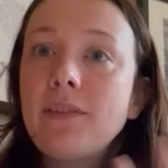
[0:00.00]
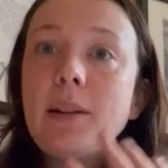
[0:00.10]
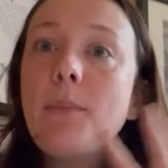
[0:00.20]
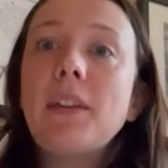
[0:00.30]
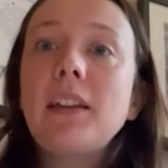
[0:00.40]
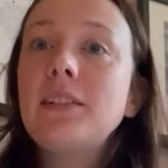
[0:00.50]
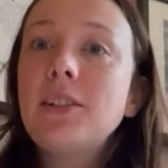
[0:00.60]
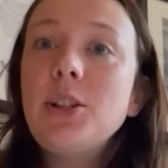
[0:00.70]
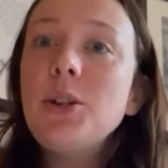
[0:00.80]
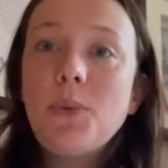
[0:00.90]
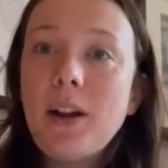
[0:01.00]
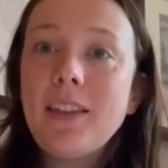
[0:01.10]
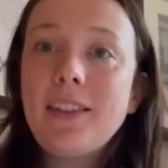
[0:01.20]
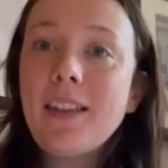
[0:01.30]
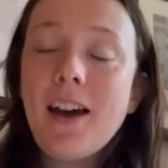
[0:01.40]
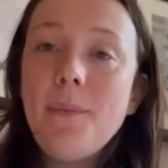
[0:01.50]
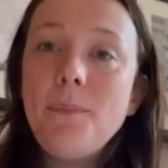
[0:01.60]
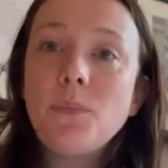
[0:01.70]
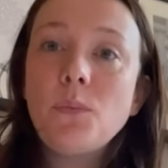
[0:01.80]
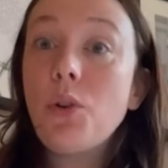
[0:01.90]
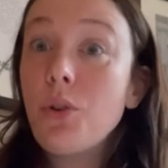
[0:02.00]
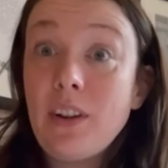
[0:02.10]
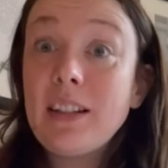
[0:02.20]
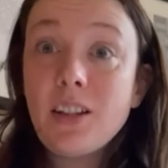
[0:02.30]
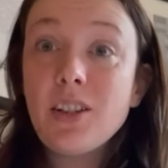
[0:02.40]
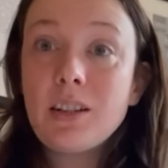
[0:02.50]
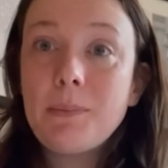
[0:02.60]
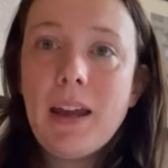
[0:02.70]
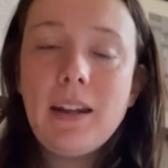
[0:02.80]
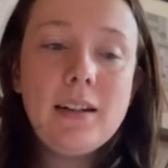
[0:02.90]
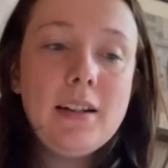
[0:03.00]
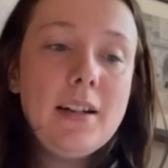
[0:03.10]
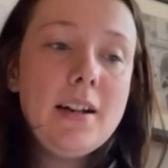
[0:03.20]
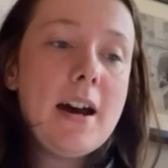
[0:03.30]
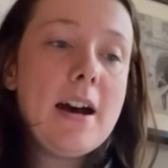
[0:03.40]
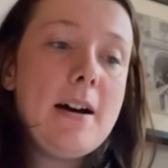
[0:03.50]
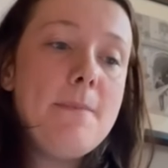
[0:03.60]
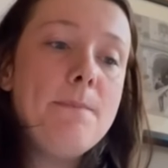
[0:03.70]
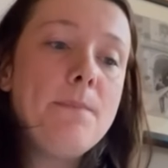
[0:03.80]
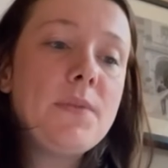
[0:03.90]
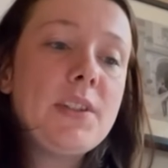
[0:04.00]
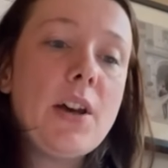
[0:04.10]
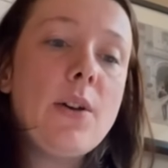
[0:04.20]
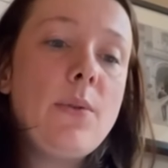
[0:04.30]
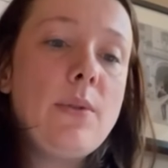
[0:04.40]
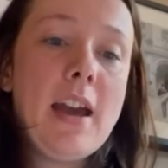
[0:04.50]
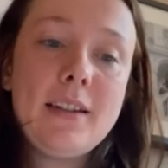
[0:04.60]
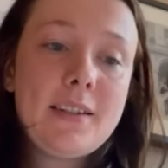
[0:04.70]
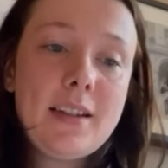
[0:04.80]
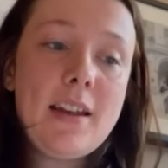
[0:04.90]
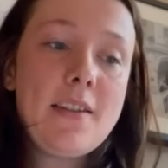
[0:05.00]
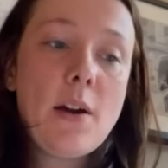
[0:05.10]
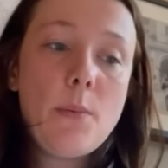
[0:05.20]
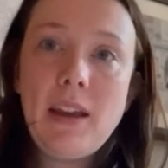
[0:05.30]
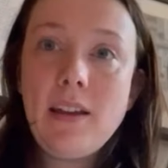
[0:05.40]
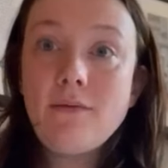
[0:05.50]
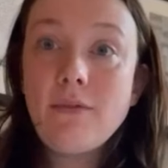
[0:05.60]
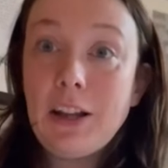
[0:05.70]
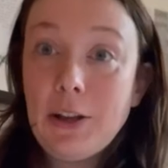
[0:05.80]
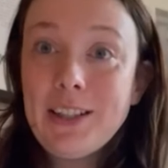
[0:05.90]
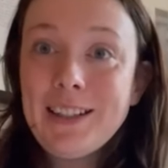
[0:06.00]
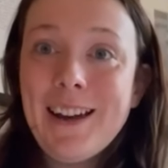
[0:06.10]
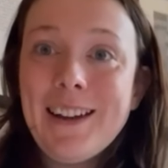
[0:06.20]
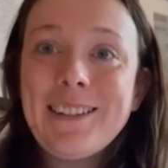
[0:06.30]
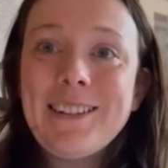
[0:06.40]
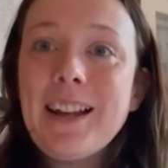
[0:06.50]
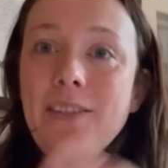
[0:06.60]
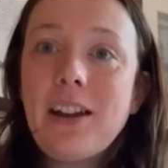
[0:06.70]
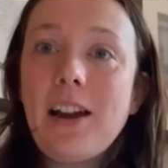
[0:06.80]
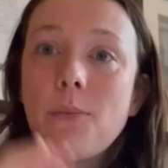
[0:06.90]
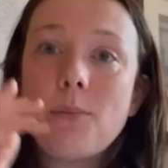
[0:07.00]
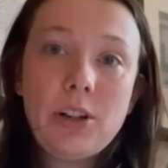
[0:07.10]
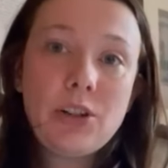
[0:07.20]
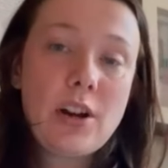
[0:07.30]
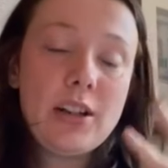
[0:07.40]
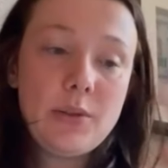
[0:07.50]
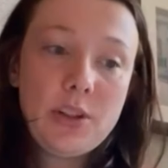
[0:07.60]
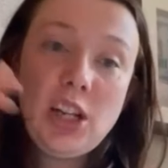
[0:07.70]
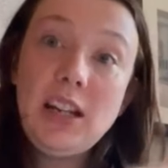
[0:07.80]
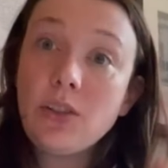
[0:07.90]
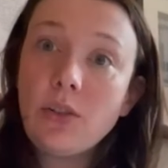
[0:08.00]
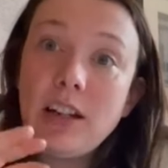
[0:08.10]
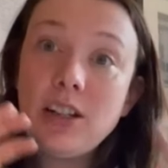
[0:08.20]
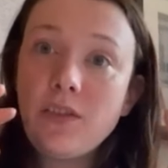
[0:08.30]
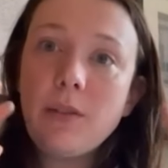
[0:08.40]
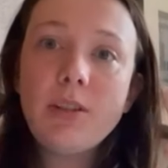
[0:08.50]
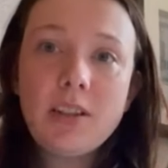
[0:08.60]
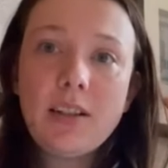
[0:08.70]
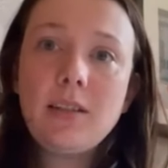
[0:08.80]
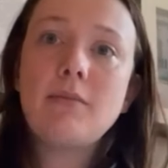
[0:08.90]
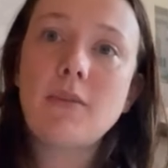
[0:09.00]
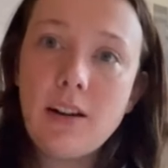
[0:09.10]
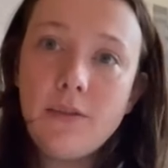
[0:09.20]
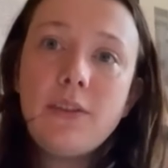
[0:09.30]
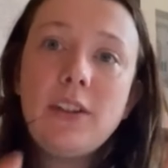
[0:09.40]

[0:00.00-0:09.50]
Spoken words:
something to do with what your research has been. So yes, that will be really good. So I'm going to try and do a sheet on each of them just to kind of